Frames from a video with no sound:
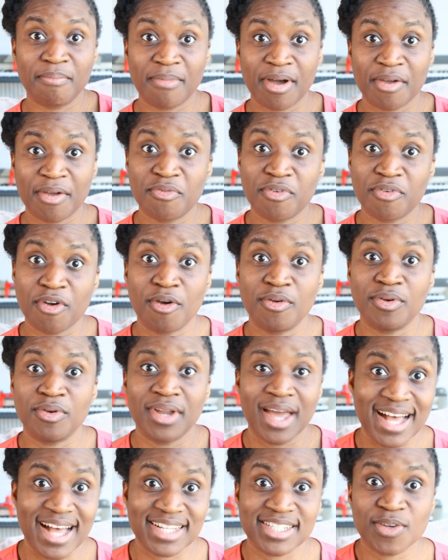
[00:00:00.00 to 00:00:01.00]
my phone
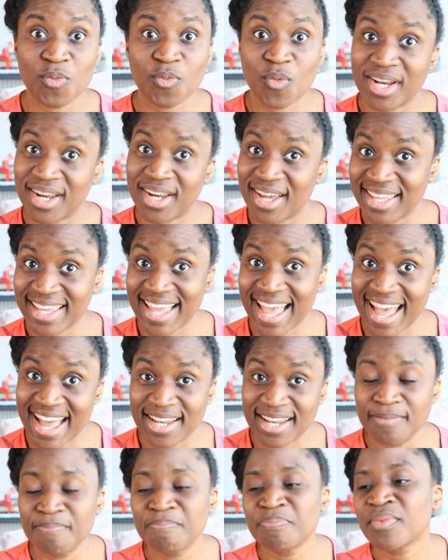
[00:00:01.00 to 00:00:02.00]
as and when I
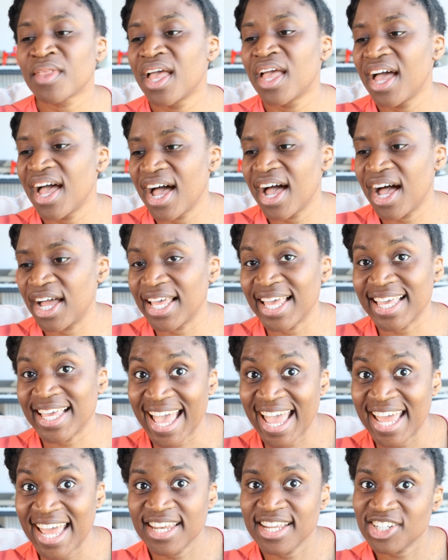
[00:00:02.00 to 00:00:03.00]
can.
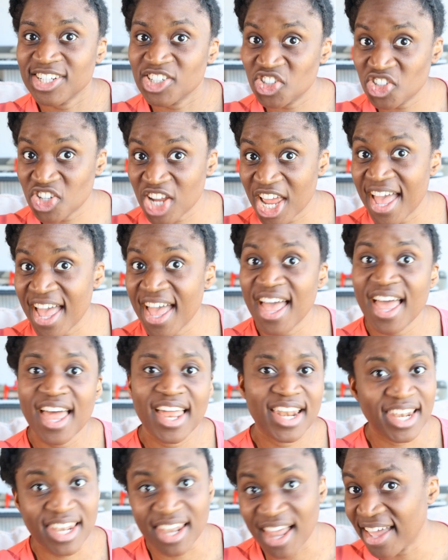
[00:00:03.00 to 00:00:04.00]
Again, share,
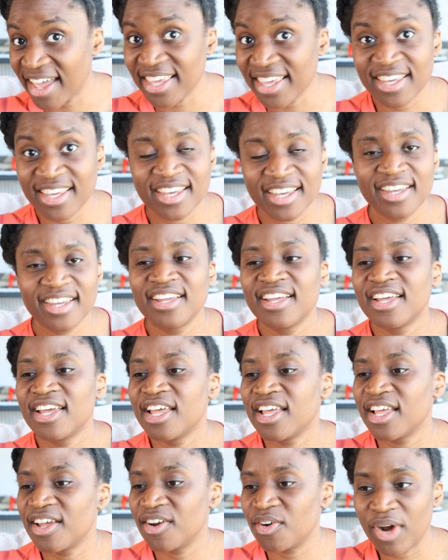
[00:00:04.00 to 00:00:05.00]
like,
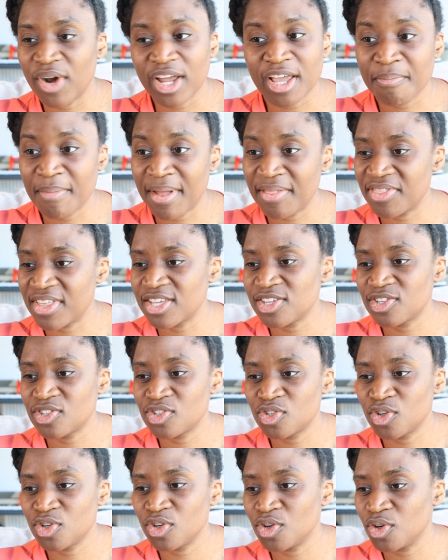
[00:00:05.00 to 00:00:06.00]
recommend this
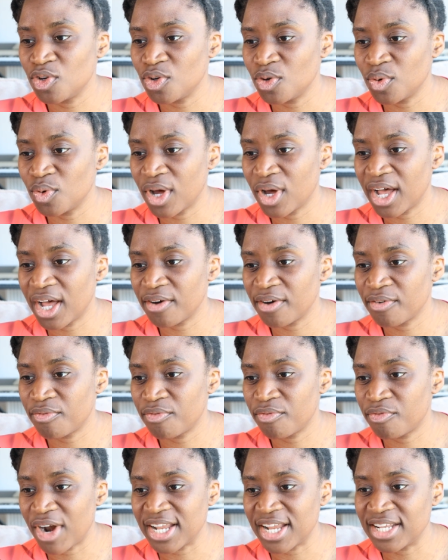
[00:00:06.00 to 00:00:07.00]
to
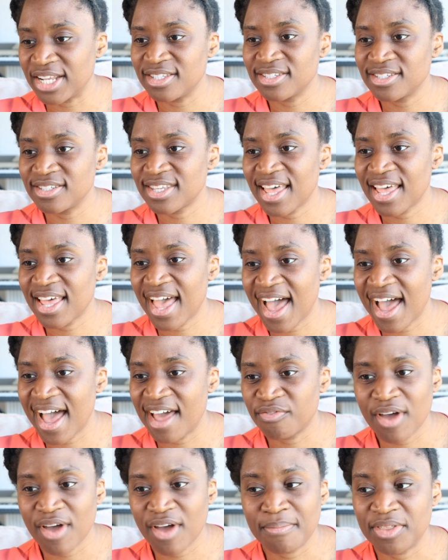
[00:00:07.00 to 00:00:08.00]
friends and
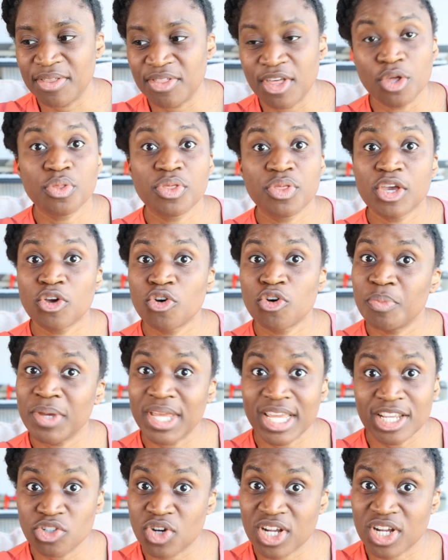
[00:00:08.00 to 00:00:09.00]
family that you think will be
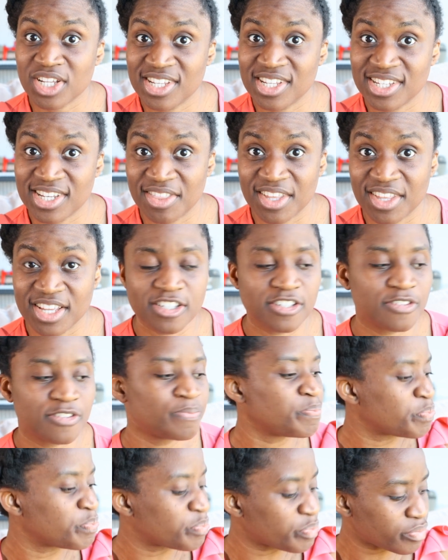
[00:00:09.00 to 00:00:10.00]
interested in this.
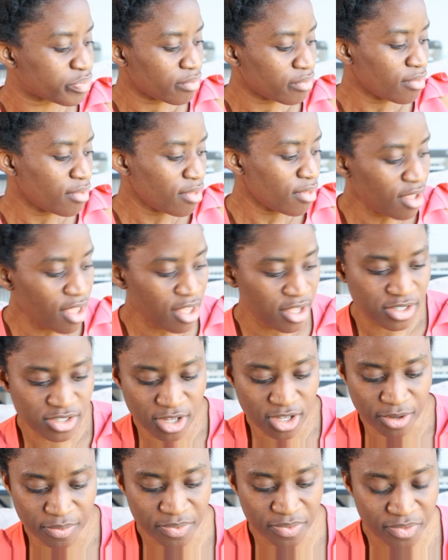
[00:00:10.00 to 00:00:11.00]

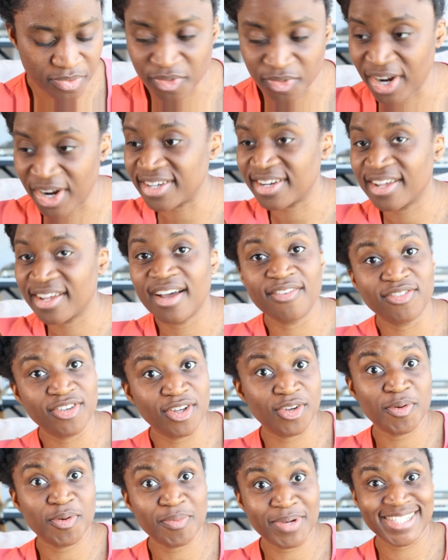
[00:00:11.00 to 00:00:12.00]
So, right, I've done all my